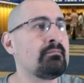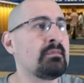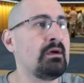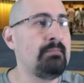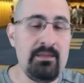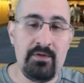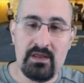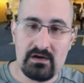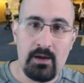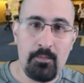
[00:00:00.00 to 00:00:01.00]
Maybe in
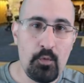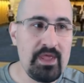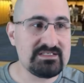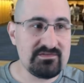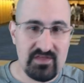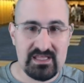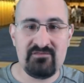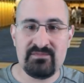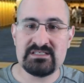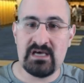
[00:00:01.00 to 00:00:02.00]
a couple weeks, if they give
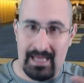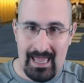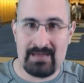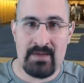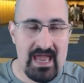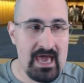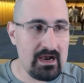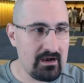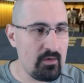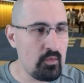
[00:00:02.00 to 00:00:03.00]
me something to hang my hat
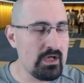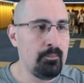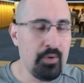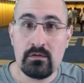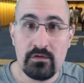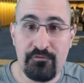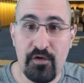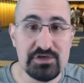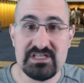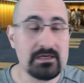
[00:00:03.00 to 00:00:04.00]
on, I will. But the
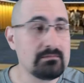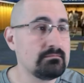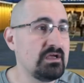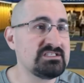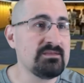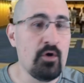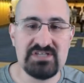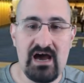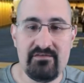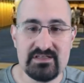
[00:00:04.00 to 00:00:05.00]
first thing, it's the most
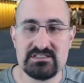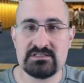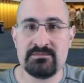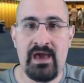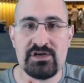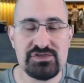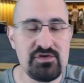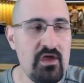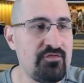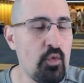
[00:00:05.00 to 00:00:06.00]
obvious. It doesn't matter
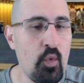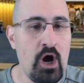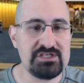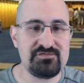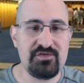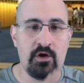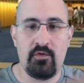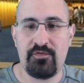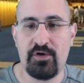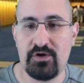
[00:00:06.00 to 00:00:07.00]
if you watch film or if
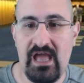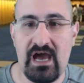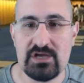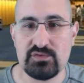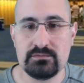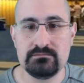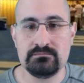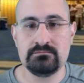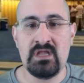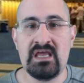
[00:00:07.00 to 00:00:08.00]
you're casual.
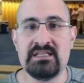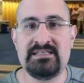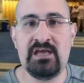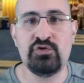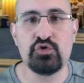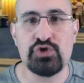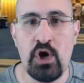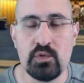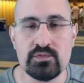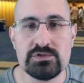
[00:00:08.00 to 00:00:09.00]
Daniel
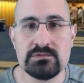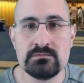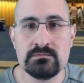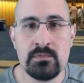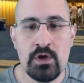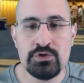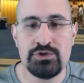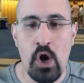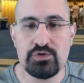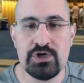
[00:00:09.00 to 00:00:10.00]
Jones,
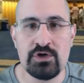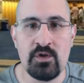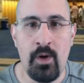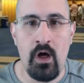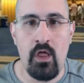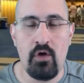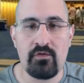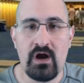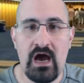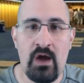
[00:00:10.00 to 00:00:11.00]
don't turn the ball over.
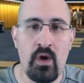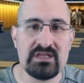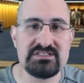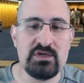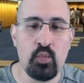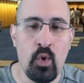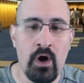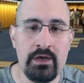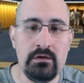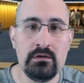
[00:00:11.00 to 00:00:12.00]
I want to see
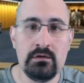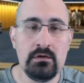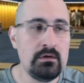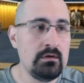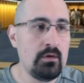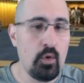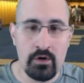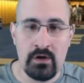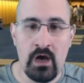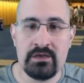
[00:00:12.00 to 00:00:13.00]
one or
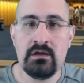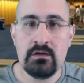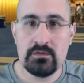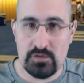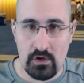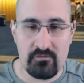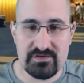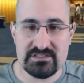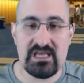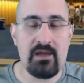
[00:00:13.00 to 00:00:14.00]
none turnovers in
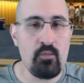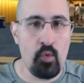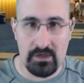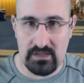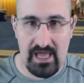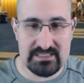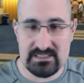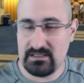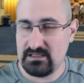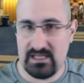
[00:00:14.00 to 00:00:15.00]
this game, one or less.
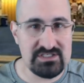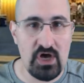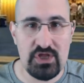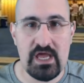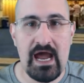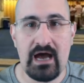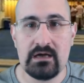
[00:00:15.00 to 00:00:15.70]
That's all you got.